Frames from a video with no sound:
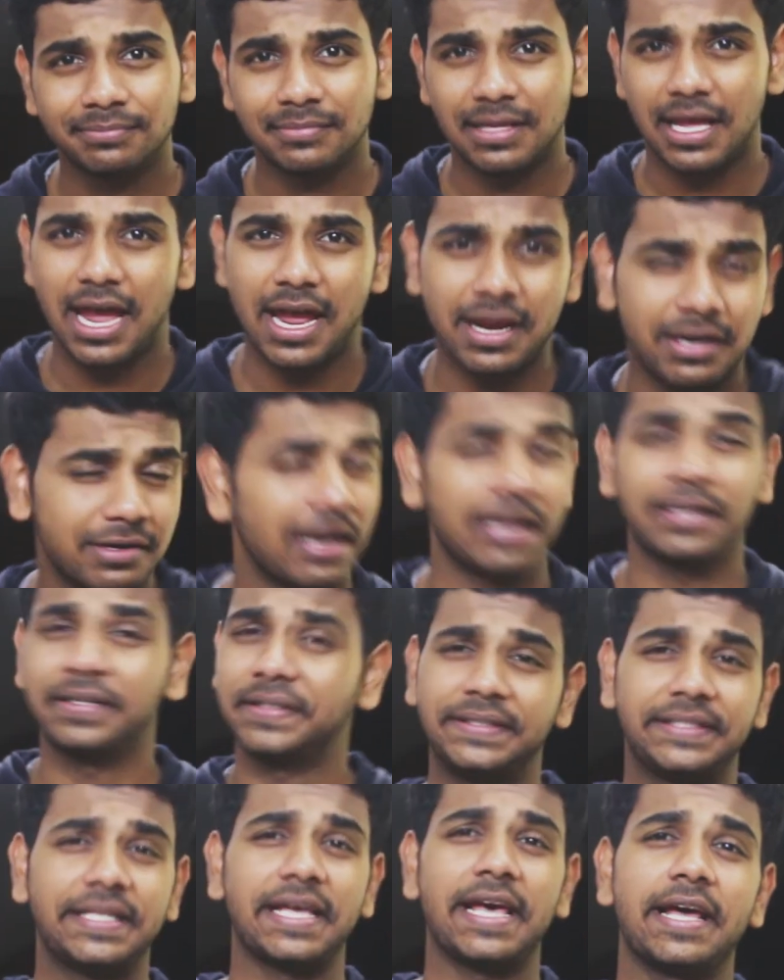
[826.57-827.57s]
and write
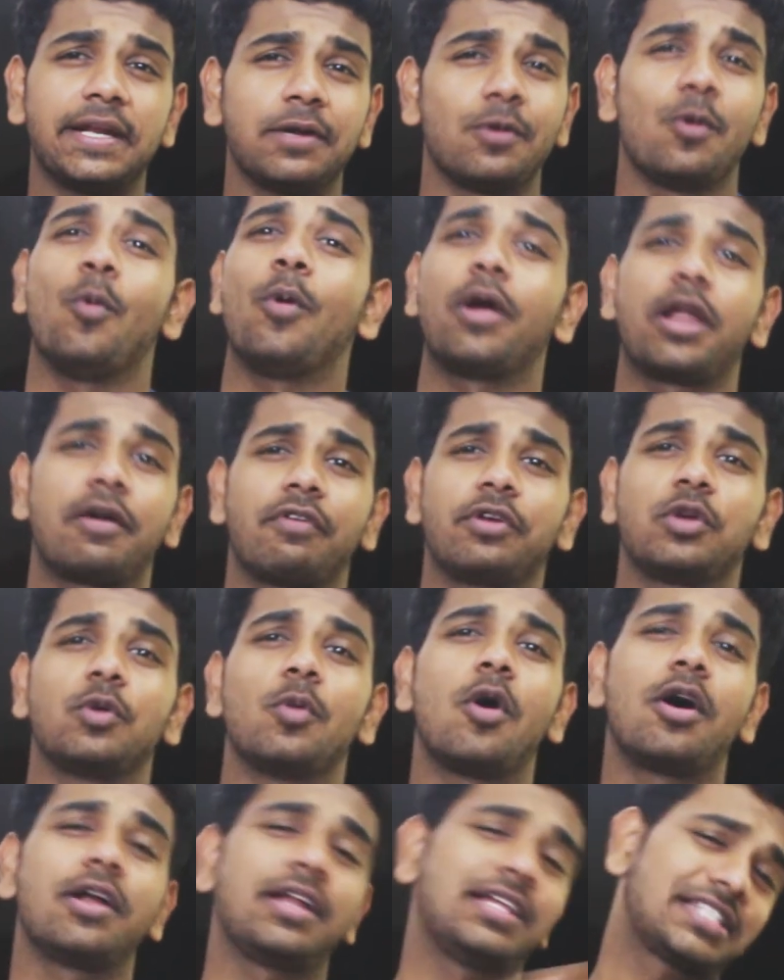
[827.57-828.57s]
it there, whatever you want.